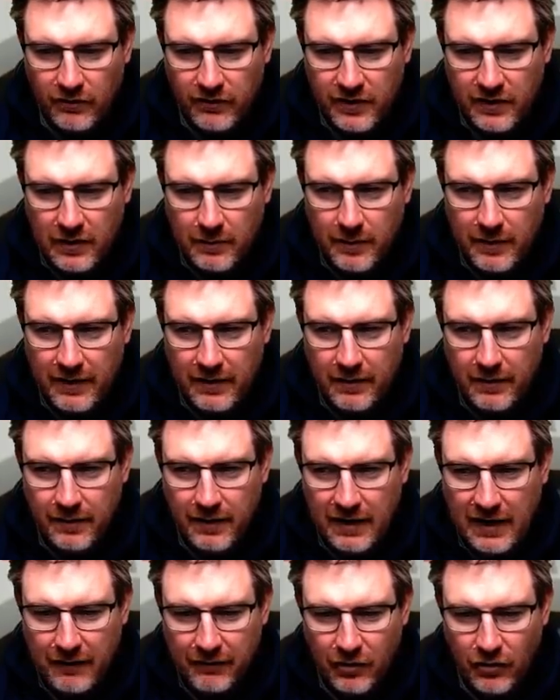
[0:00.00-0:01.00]
It's going to be, we're
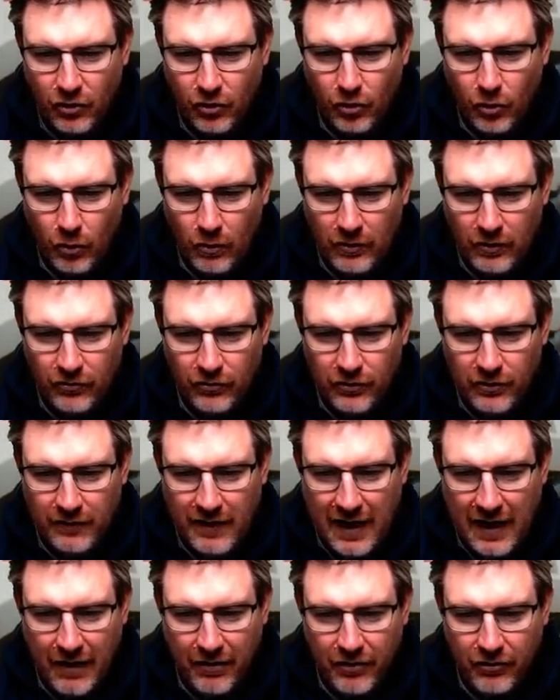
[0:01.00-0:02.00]
going to have to call it sort of
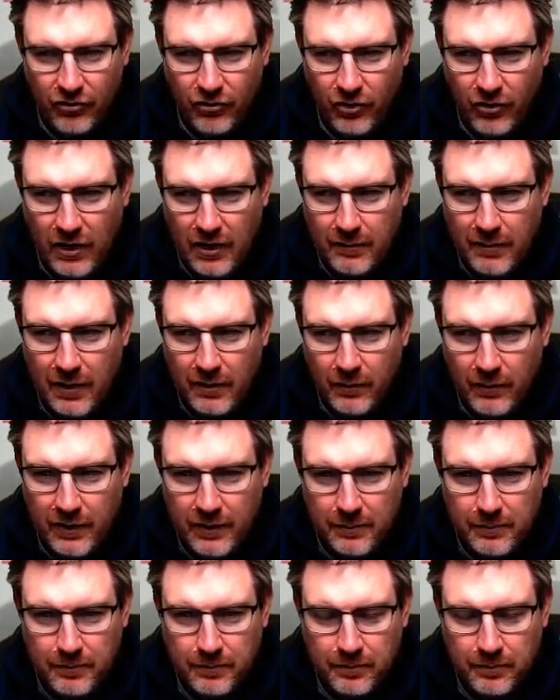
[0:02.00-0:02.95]
at the time, aren't we?